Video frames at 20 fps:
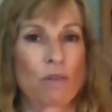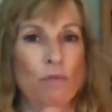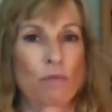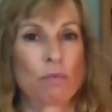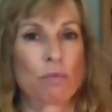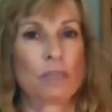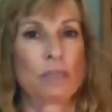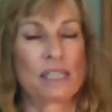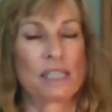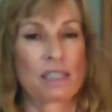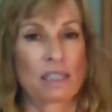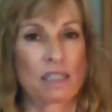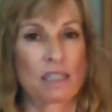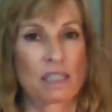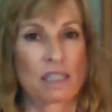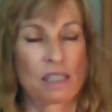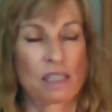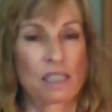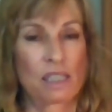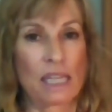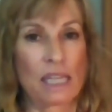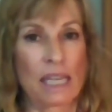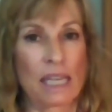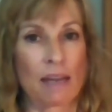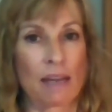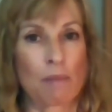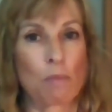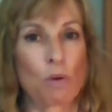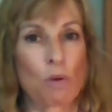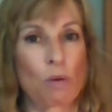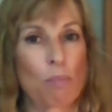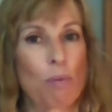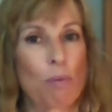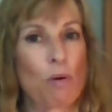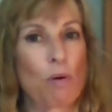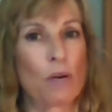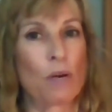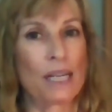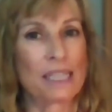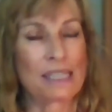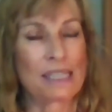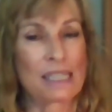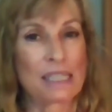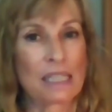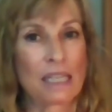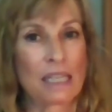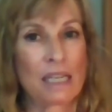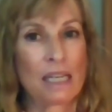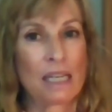risks to get more points.